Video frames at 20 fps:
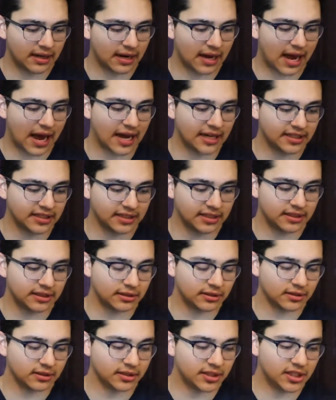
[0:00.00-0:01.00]
I just
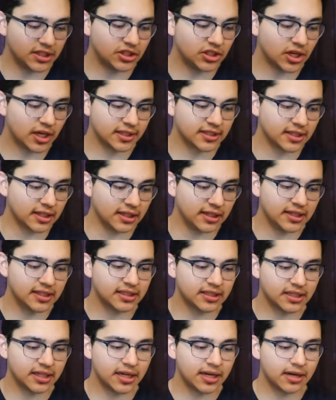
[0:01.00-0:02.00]
need y'all to
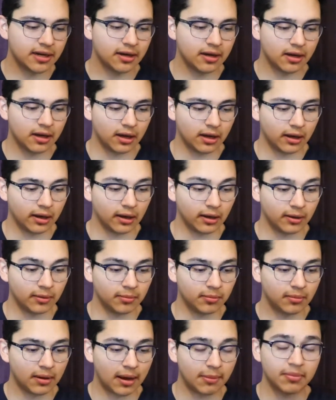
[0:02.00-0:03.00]
listen. Um,
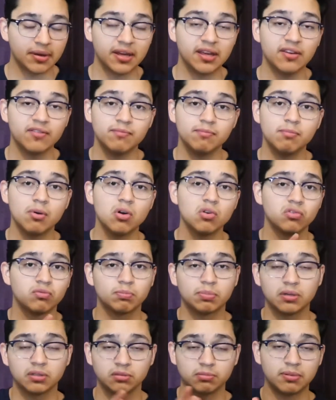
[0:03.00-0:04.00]
I'm gonna give both
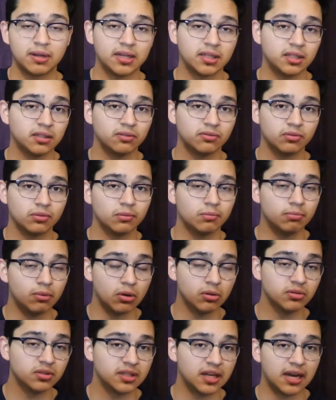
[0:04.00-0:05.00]
perspectives for
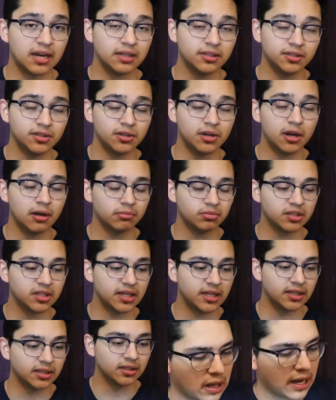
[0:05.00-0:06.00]
both sides, you know what I'm
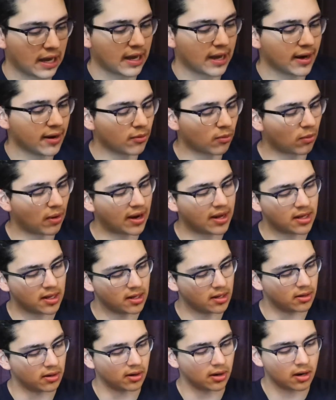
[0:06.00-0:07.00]
saying? I got it right
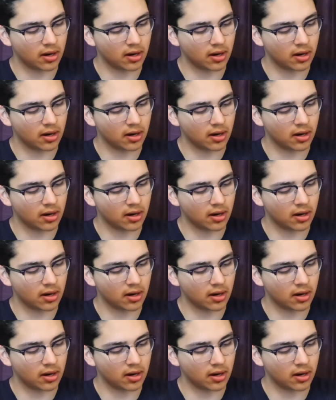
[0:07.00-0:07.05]
here.